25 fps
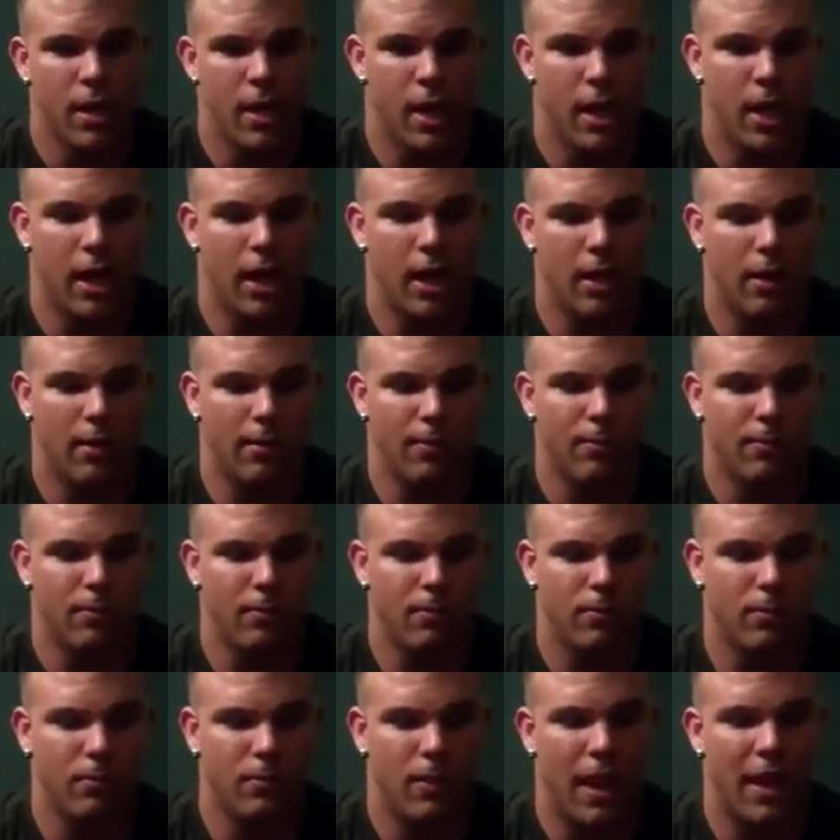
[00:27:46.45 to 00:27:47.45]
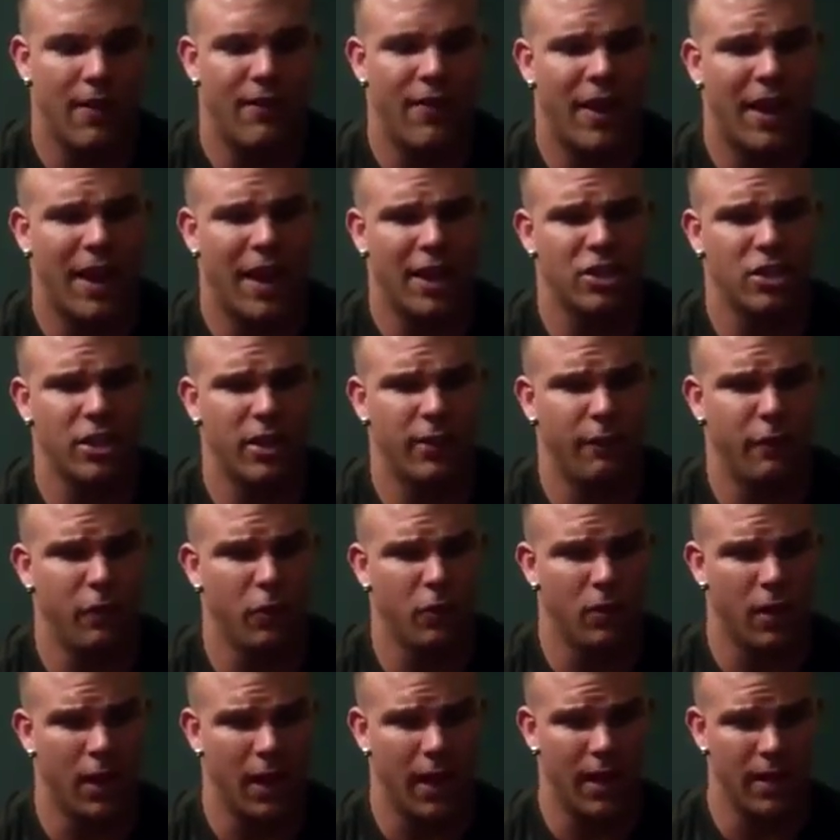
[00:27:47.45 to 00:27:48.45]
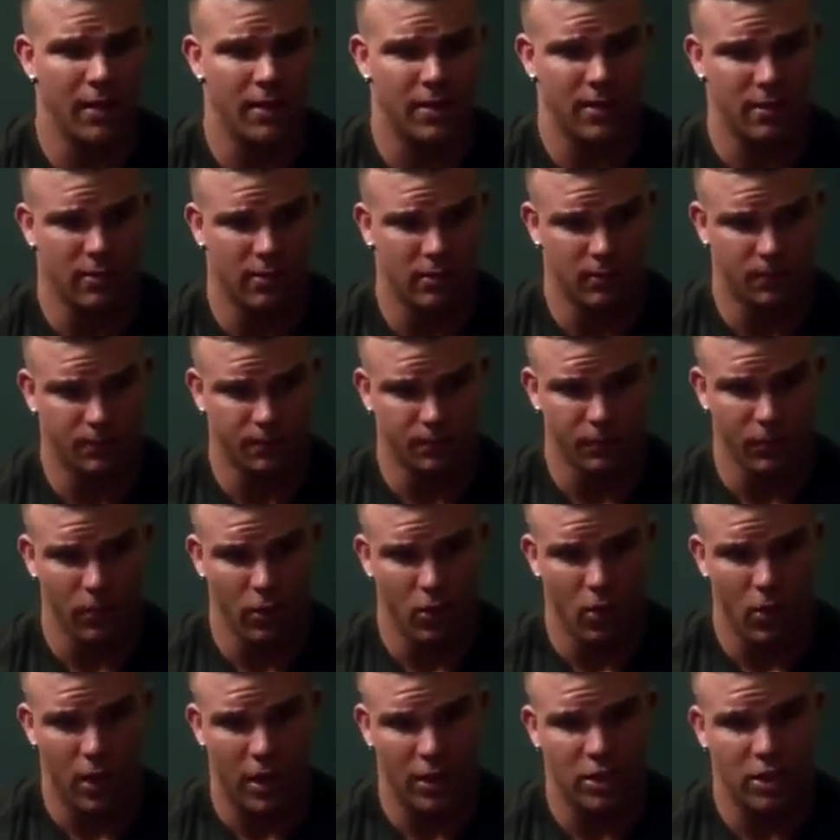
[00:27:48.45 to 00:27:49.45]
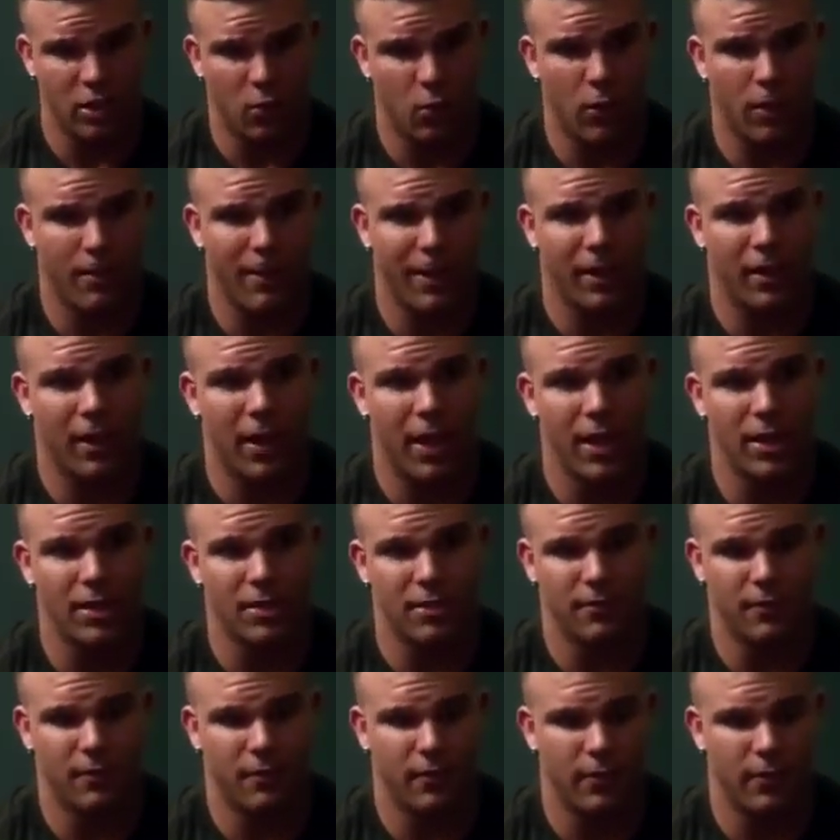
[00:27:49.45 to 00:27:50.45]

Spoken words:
I've had actually a few clients. Actually, one of my clients,